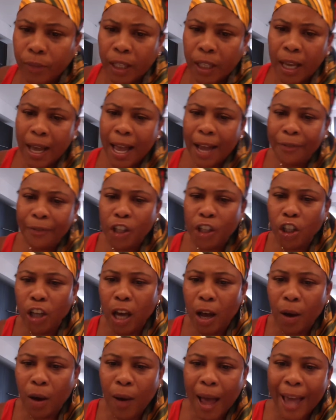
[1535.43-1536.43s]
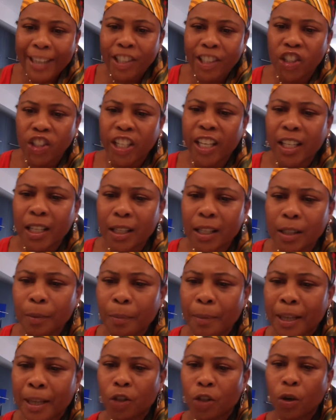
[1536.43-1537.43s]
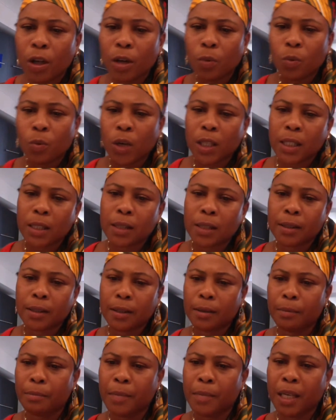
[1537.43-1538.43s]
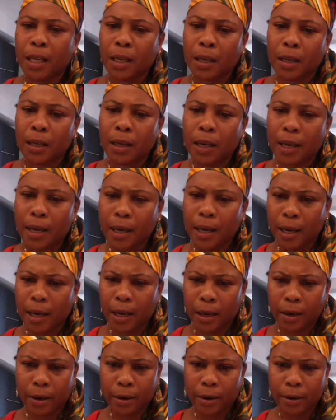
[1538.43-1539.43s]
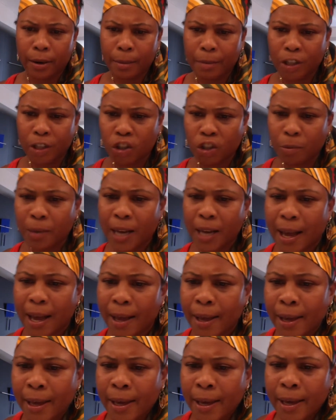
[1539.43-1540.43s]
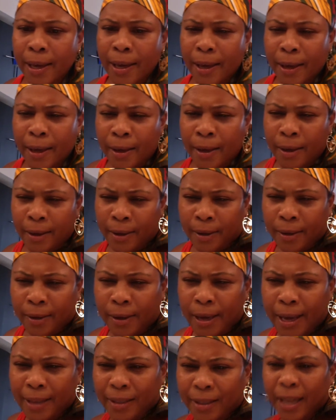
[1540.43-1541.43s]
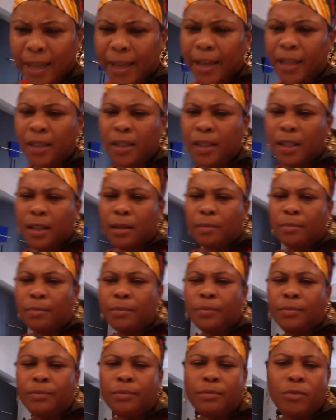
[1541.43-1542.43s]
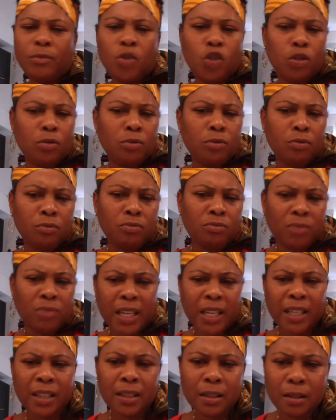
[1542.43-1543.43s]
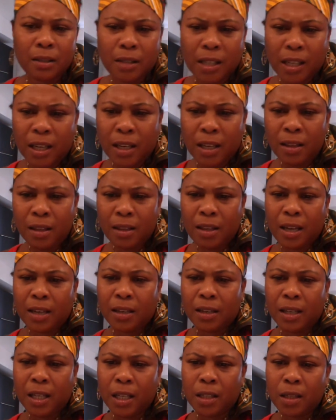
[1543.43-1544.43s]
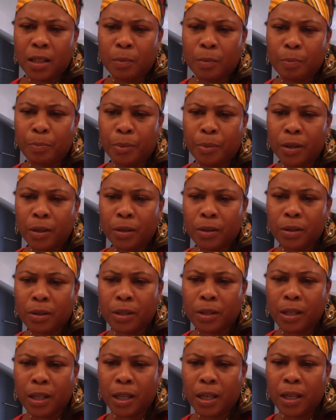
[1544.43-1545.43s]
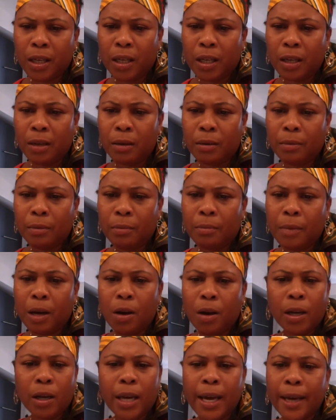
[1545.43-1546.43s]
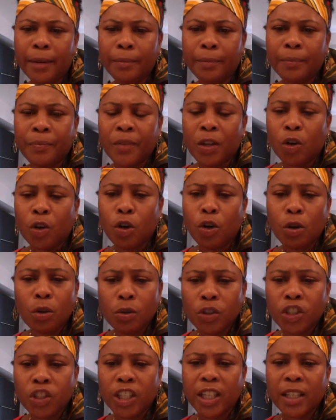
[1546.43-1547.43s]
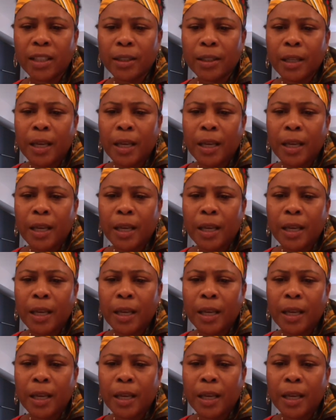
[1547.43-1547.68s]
I have to go. Hi, Sheila. My daughter wants me here. I'm a Gemini. At the end of them, June 19th, I need to book to hear my, okay, cool, Sheila.